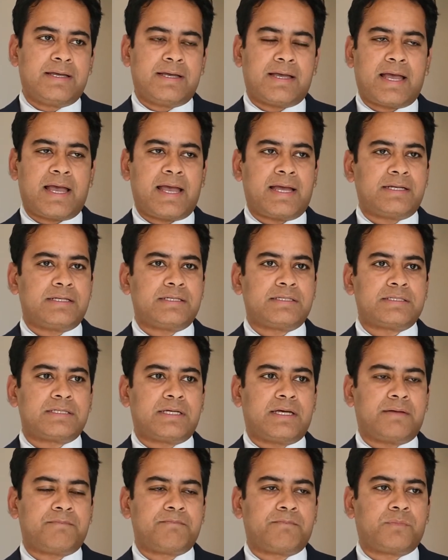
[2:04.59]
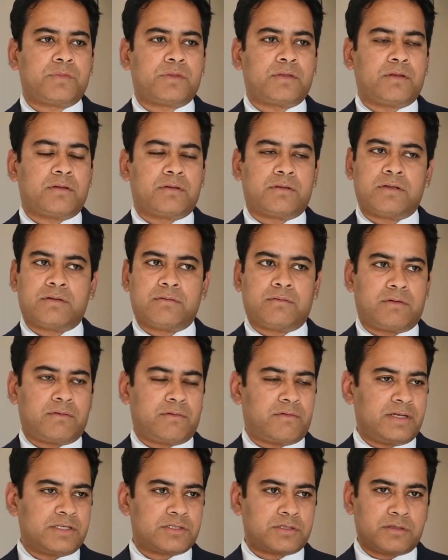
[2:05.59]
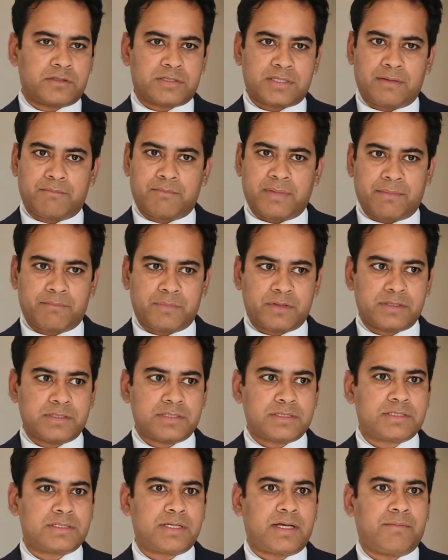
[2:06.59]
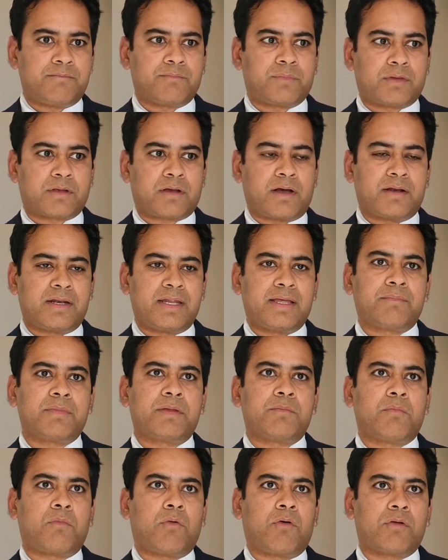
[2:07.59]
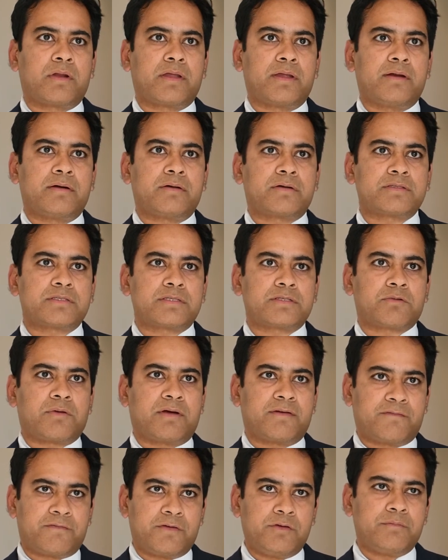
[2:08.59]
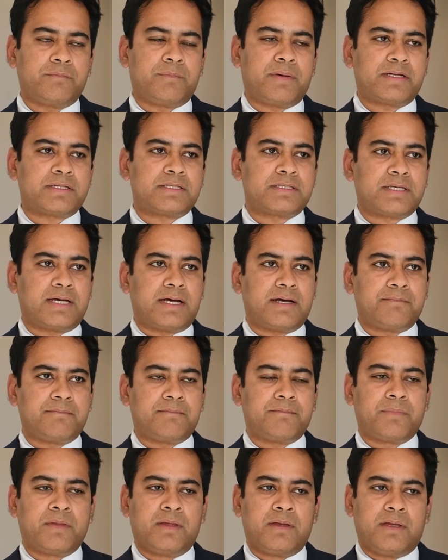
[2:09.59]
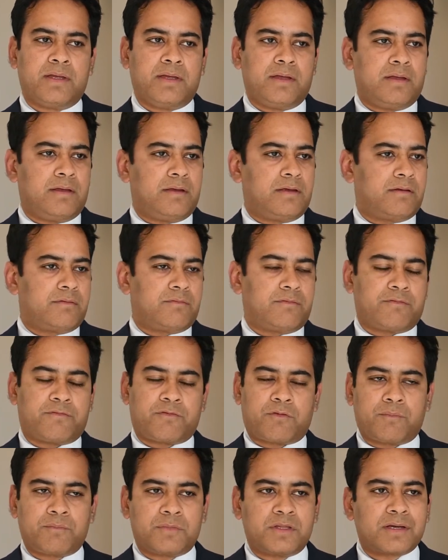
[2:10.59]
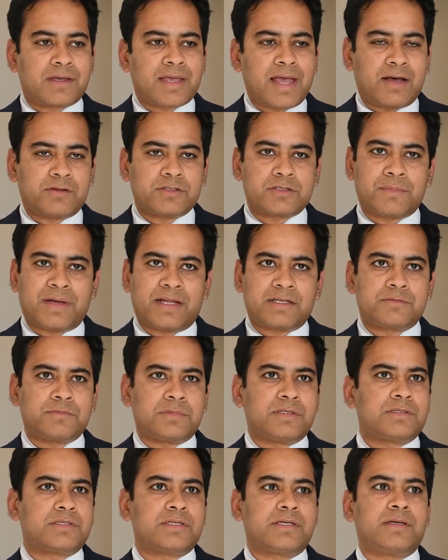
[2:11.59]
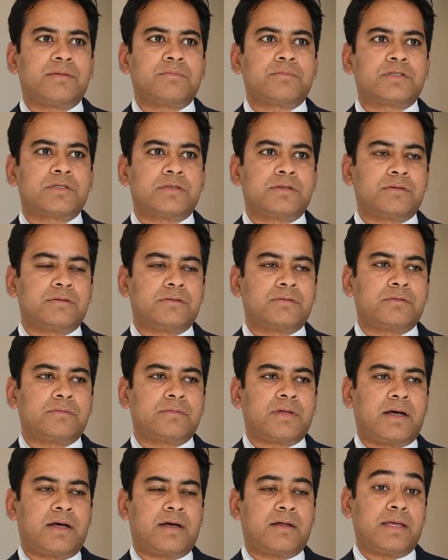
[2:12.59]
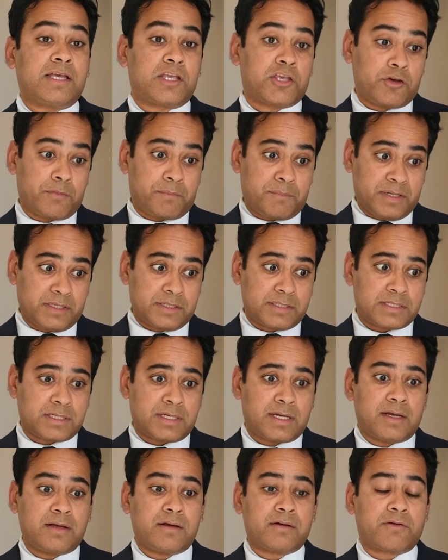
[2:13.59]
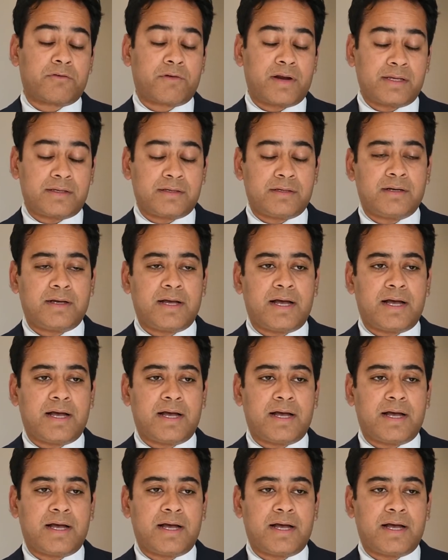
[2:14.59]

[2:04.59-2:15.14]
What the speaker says: And the rest of the team members, can't name them all here because there's quite a few, but from the accounts management team to equipment, Greg,